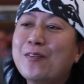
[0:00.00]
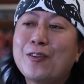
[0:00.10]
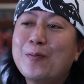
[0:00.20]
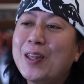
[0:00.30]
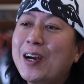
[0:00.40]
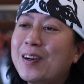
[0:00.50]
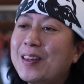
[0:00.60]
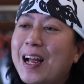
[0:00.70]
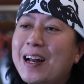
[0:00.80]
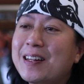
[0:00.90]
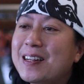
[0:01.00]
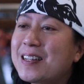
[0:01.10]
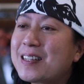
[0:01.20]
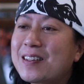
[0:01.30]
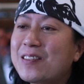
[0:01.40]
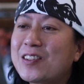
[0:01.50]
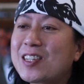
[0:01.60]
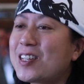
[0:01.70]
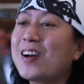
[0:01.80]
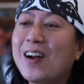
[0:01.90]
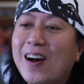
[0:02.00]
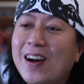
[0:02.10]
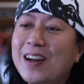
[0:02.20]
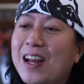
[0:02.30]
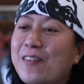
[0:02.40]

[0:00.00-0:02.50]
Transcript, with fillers: And from there, that just stuck on